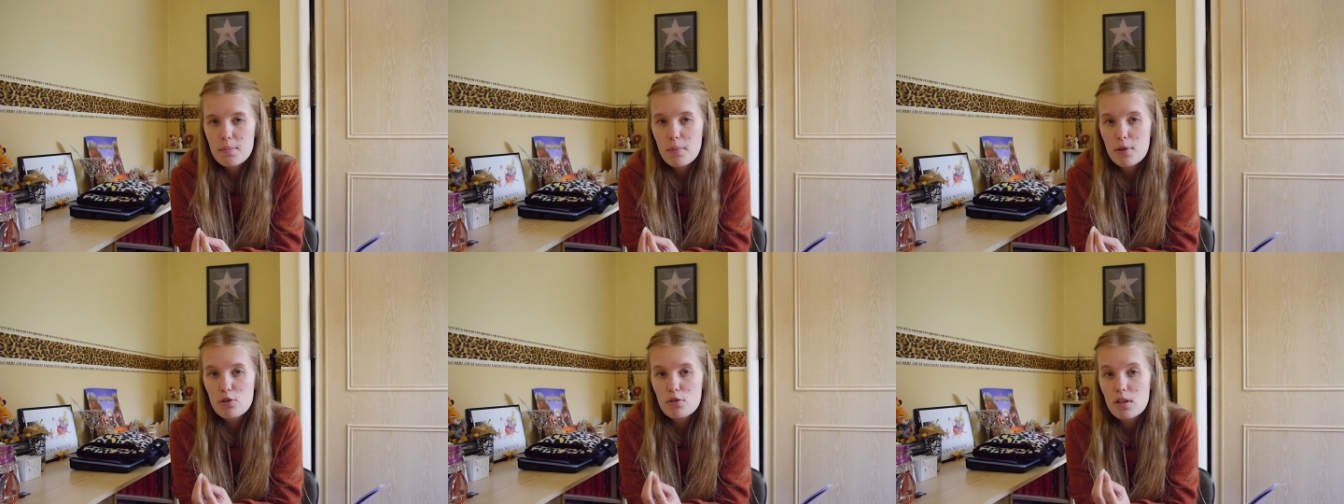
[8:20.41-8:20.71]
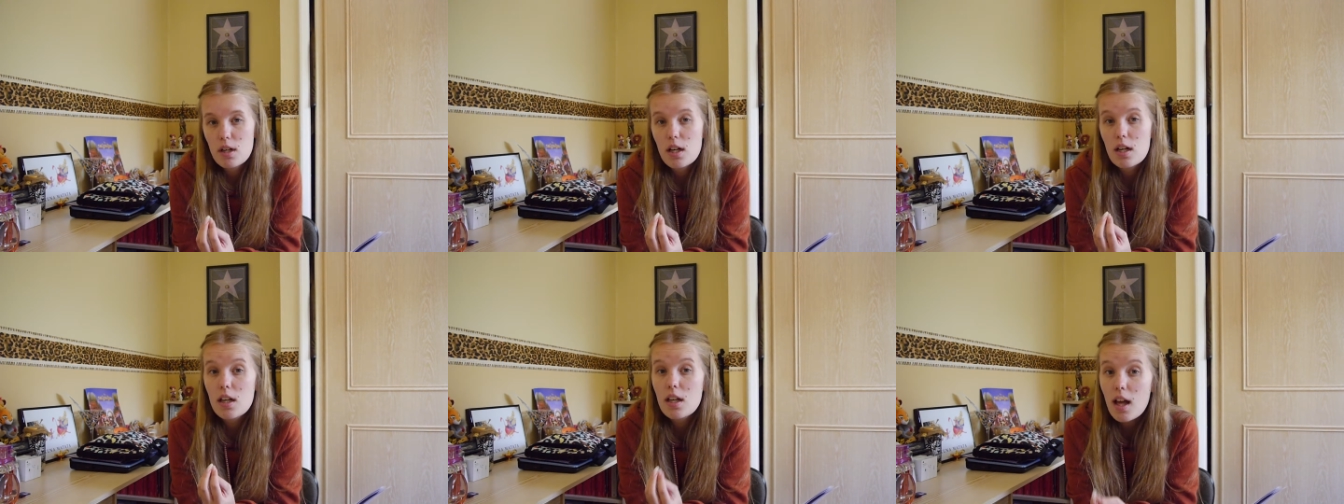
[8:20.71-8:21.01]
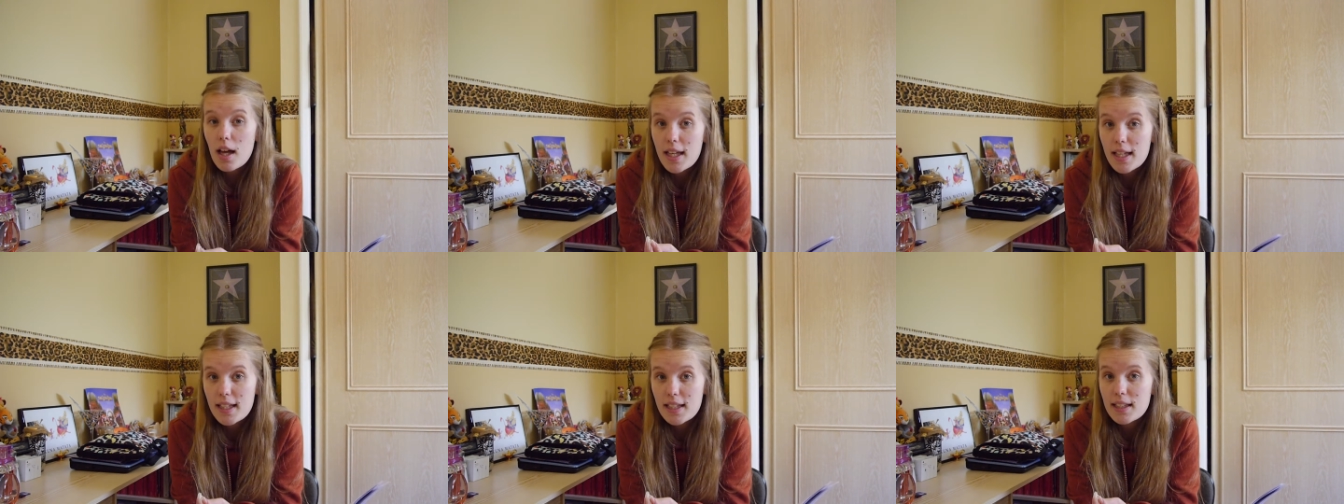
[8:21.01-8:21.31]
most
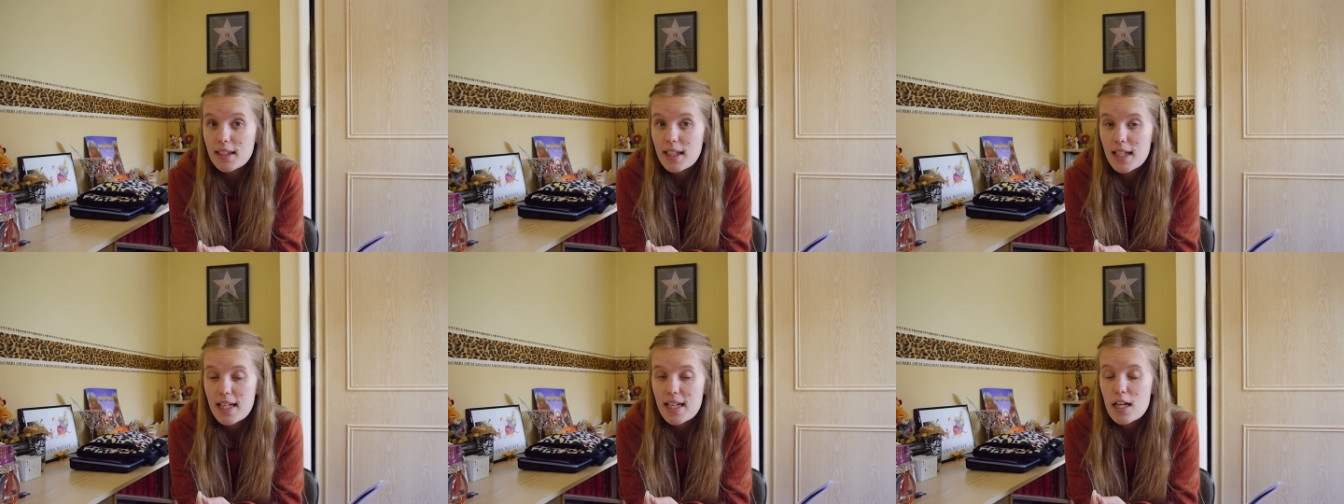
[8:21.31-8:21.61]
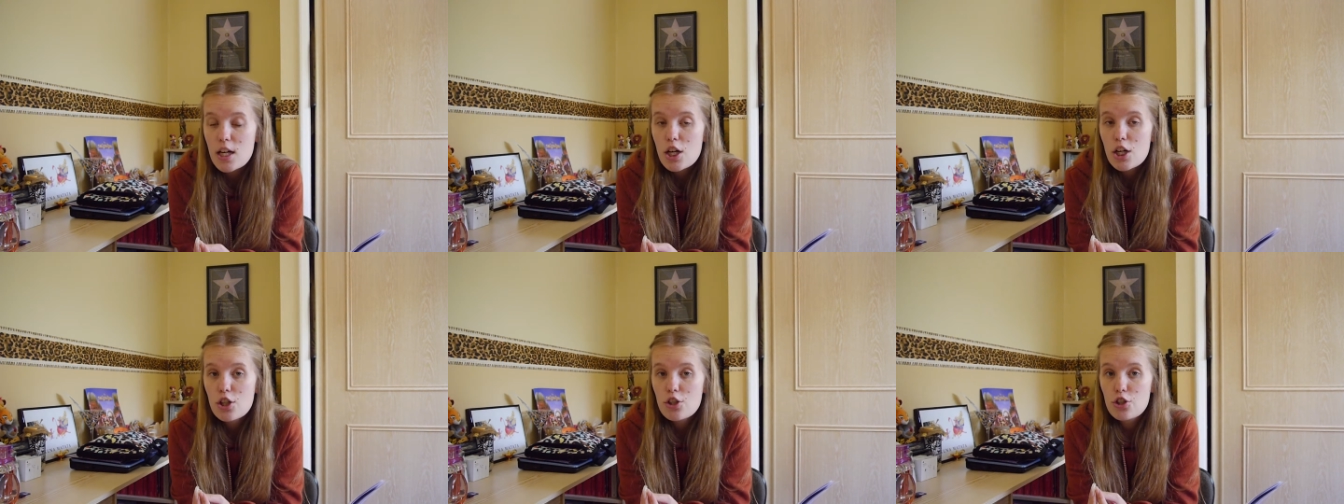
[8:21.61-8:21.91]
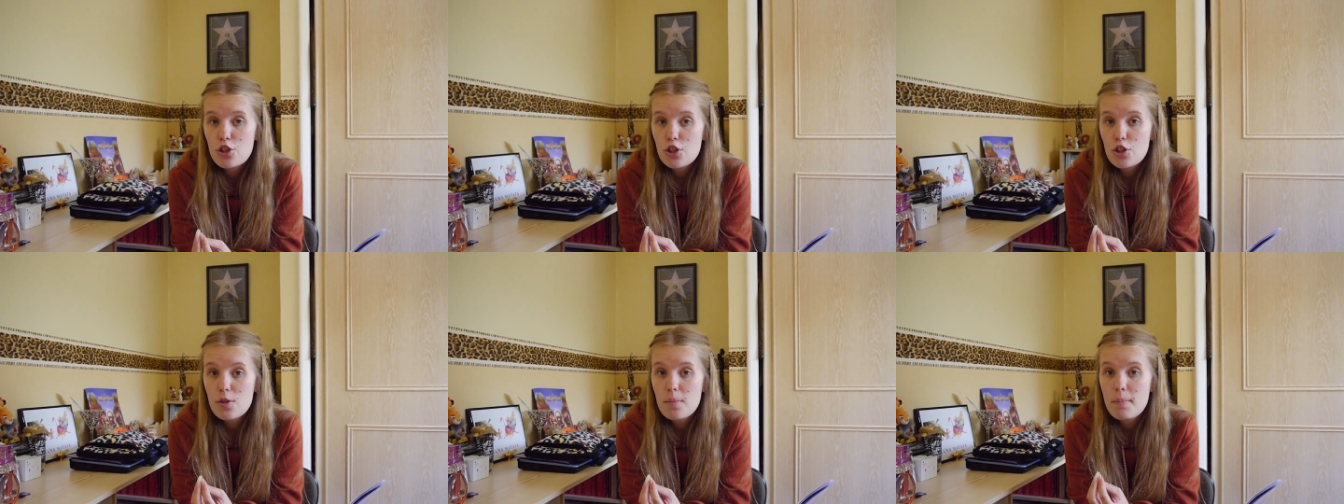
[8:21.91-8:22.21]
likely
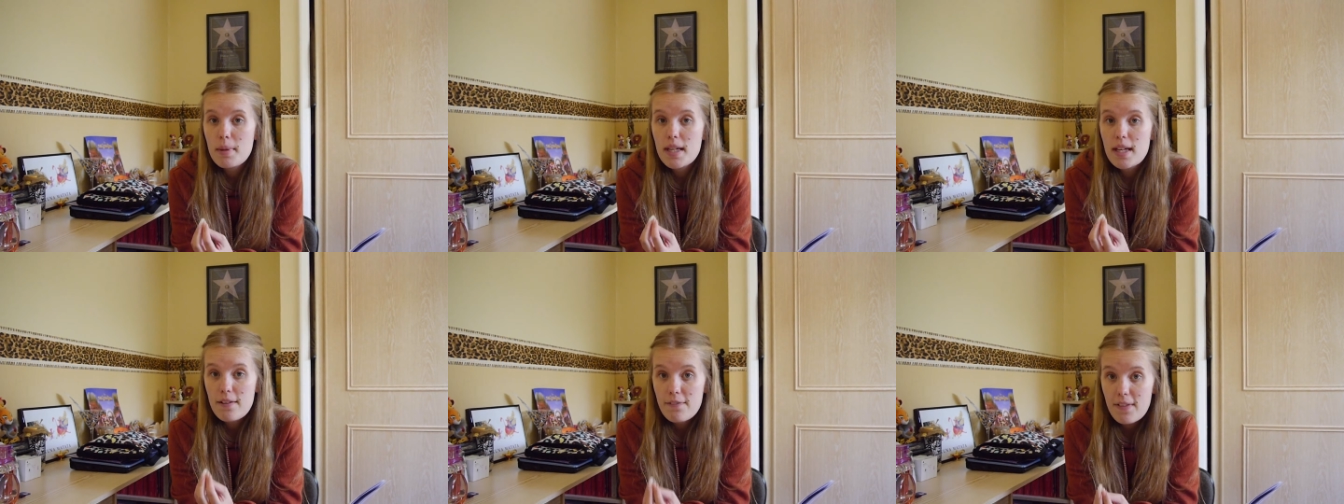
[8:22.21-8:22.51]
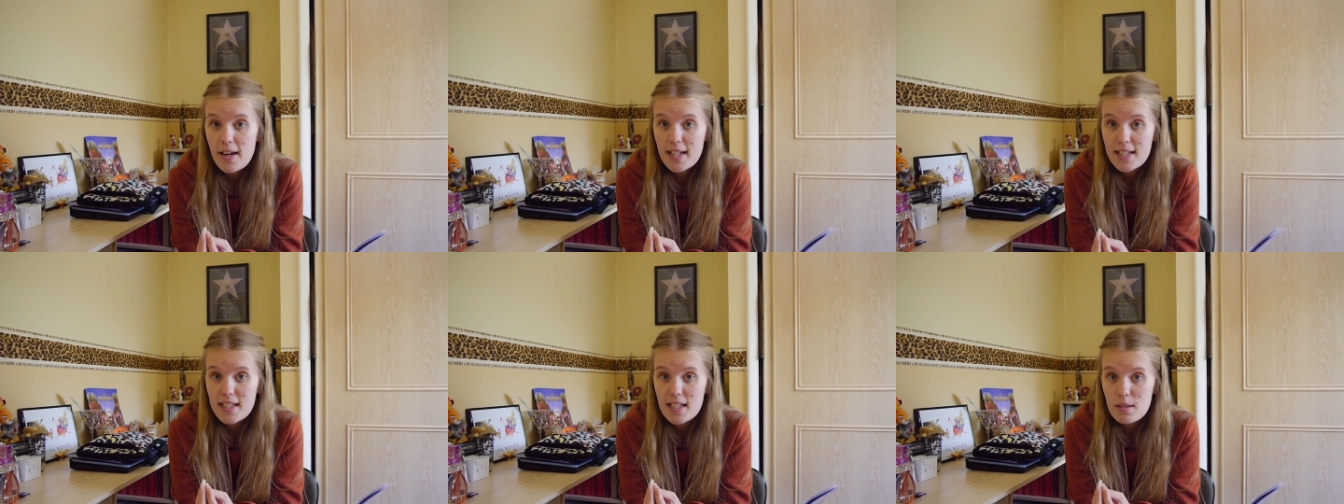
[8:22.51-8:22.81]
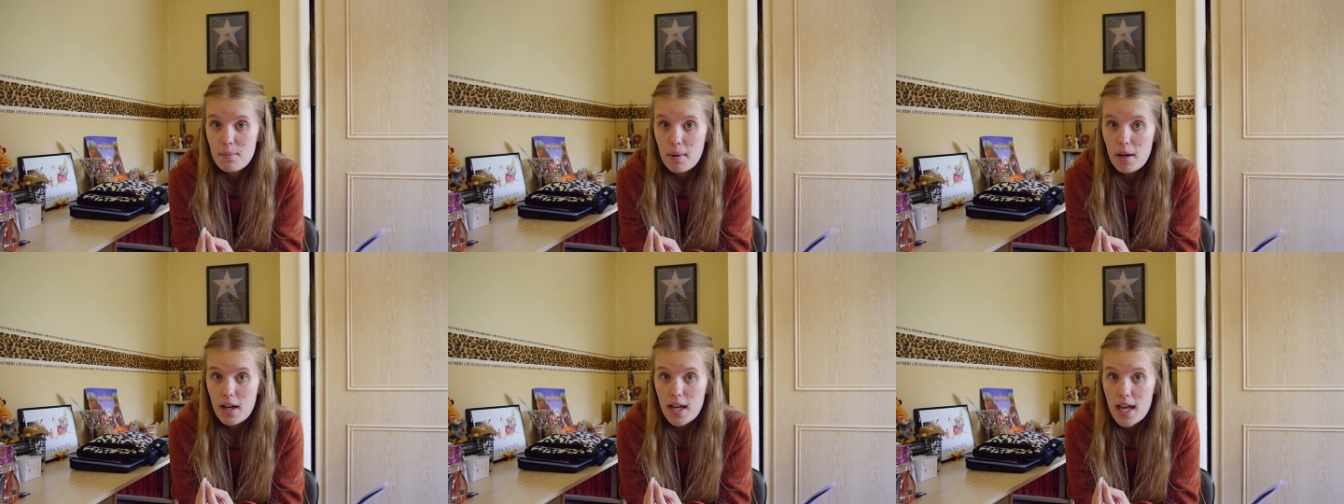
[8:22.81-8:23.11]
to be
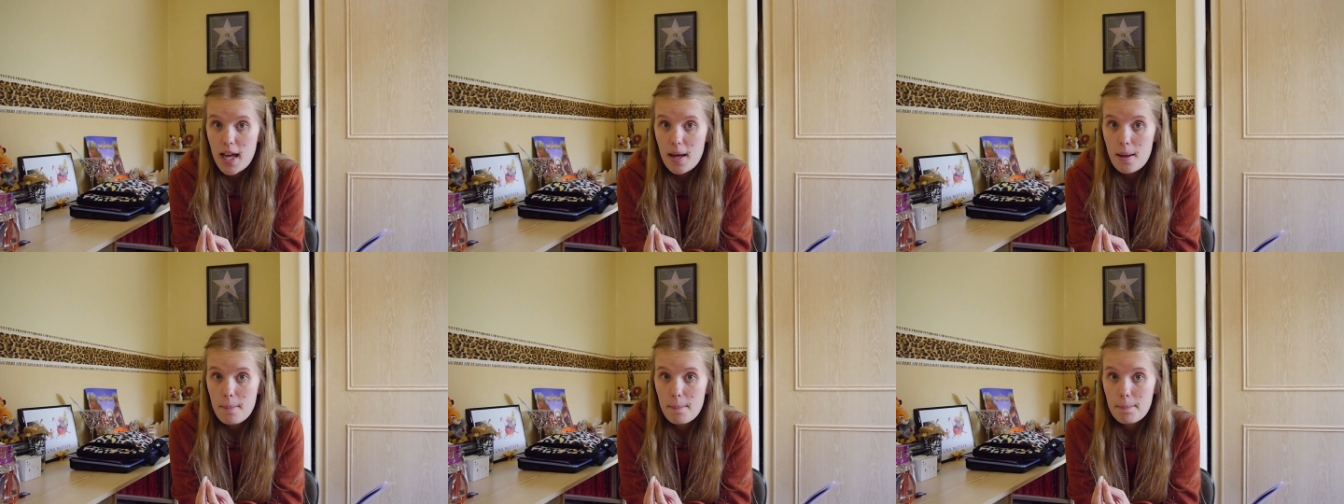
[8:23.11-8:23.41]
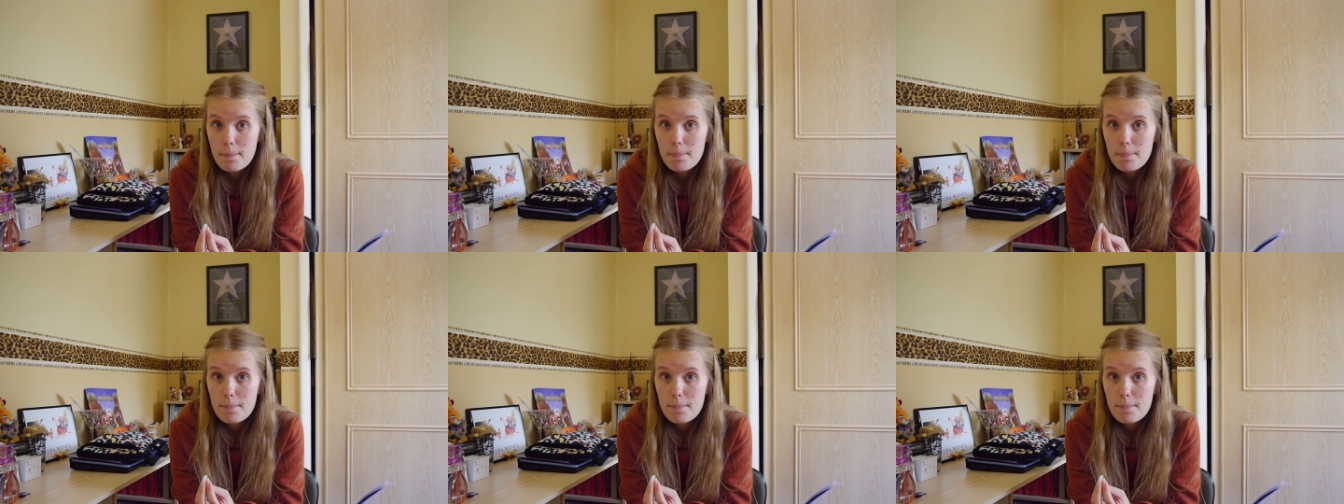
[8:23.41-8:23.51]
affected by it.